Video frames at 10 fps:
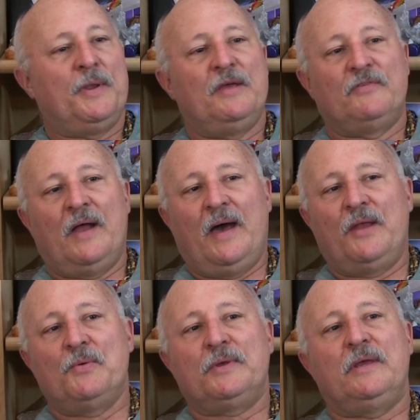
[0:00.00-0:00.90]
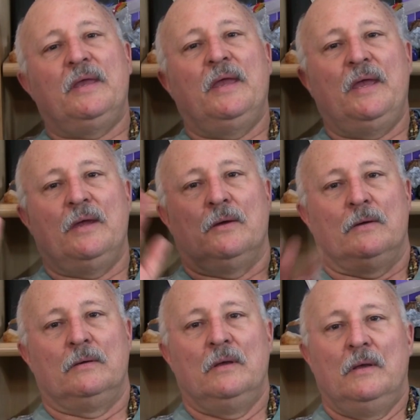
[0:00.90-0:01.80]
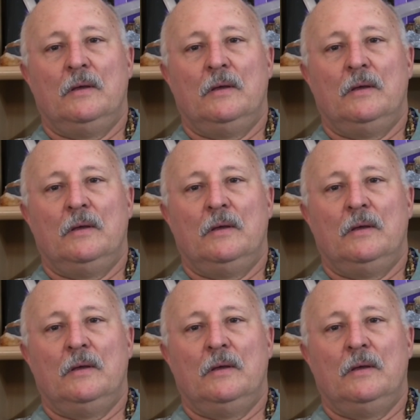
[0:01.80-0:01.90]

whatever. I don't care.